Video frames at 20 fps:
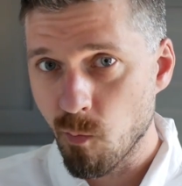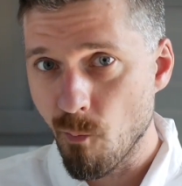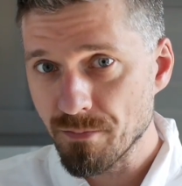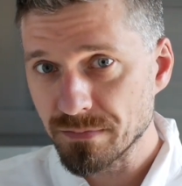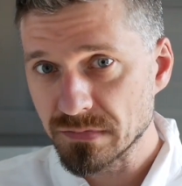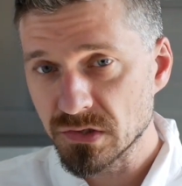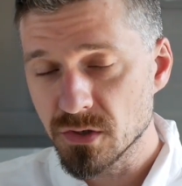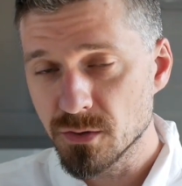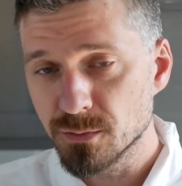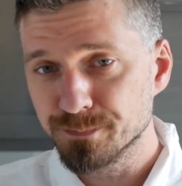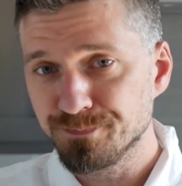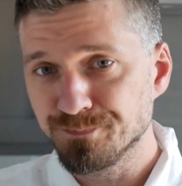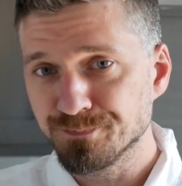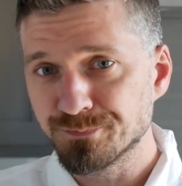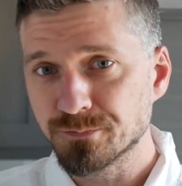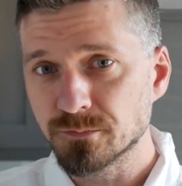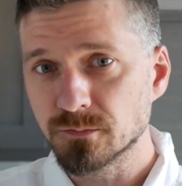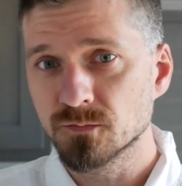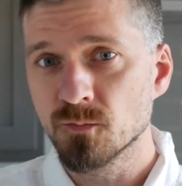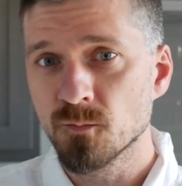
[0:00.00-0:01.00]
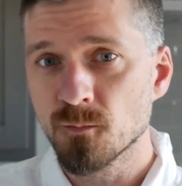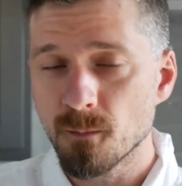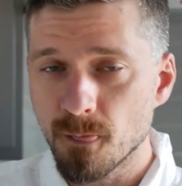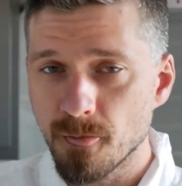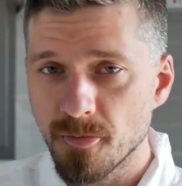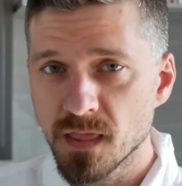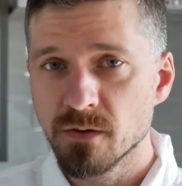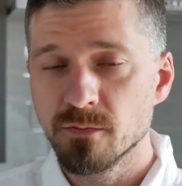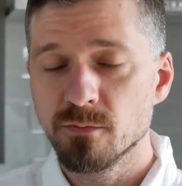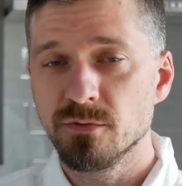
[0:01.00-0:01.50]
So,
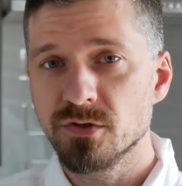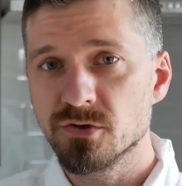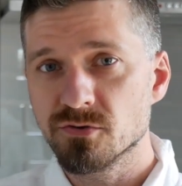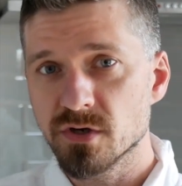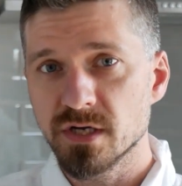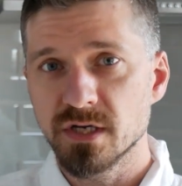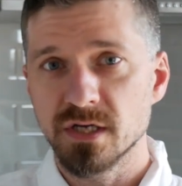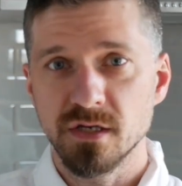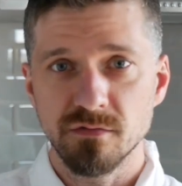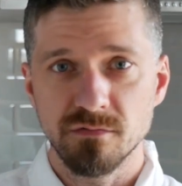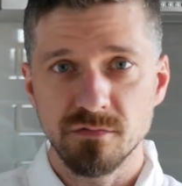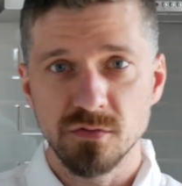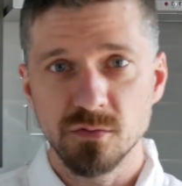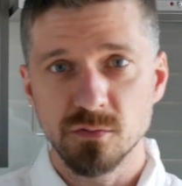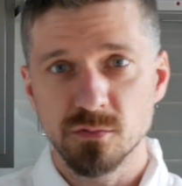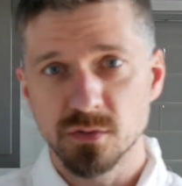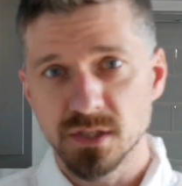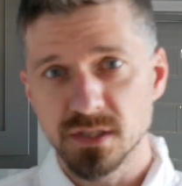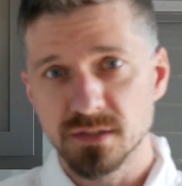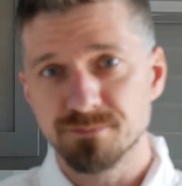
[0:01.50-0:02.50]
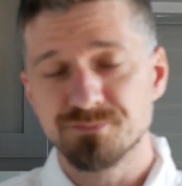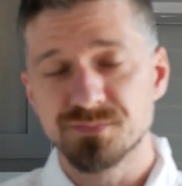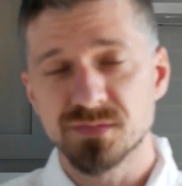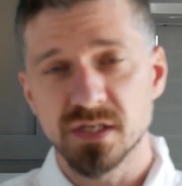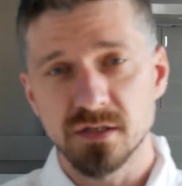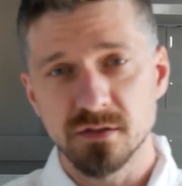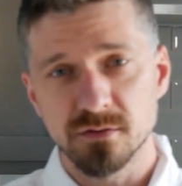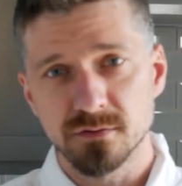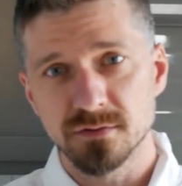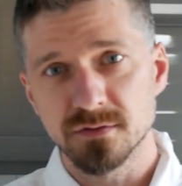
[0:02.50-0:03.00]
we try and give you
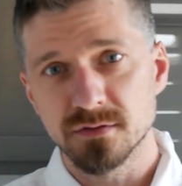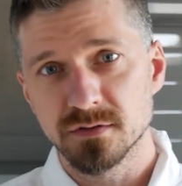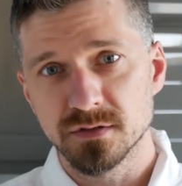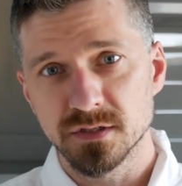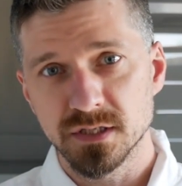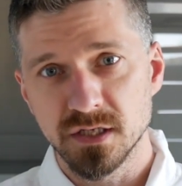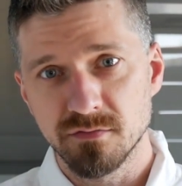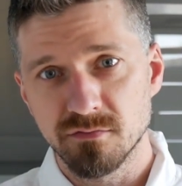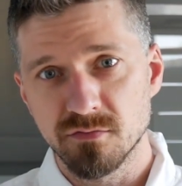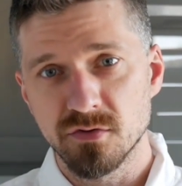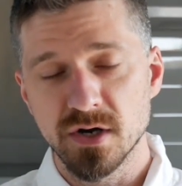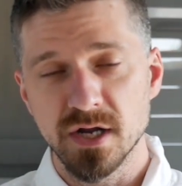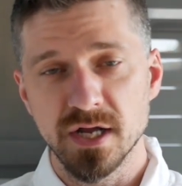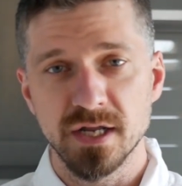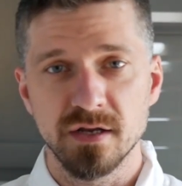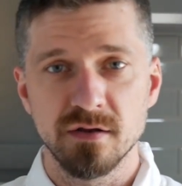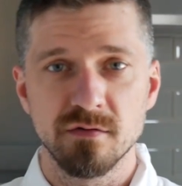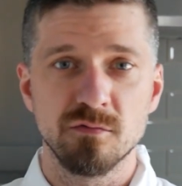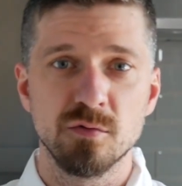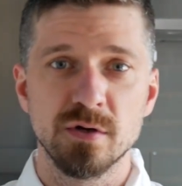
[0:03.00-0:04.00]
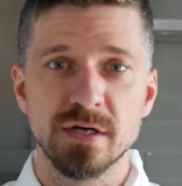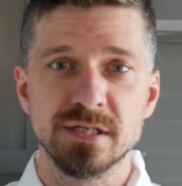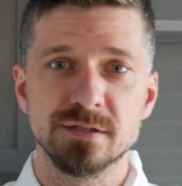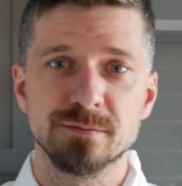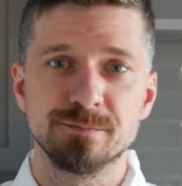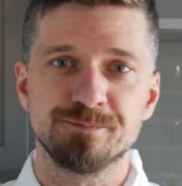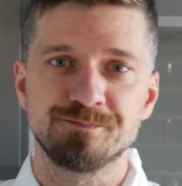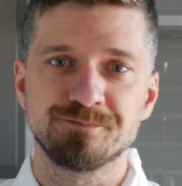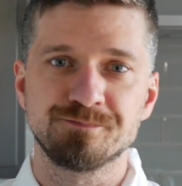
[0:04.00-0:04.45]
tingles in a variety of ways.